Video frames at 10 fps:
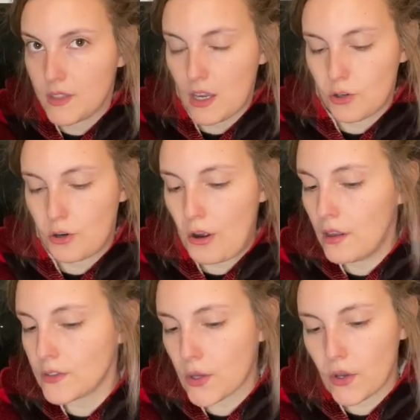get your girl.
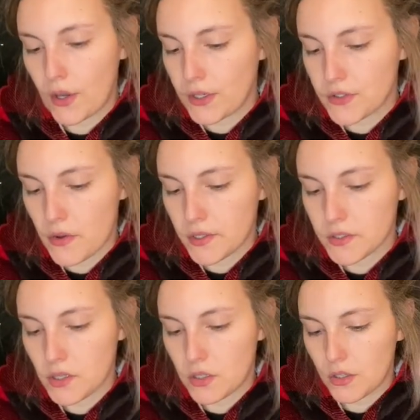It's all good. It's all good.
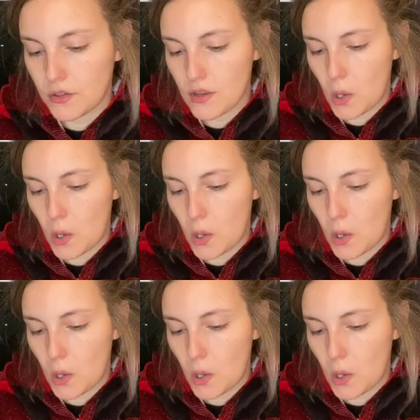It's all good. It's all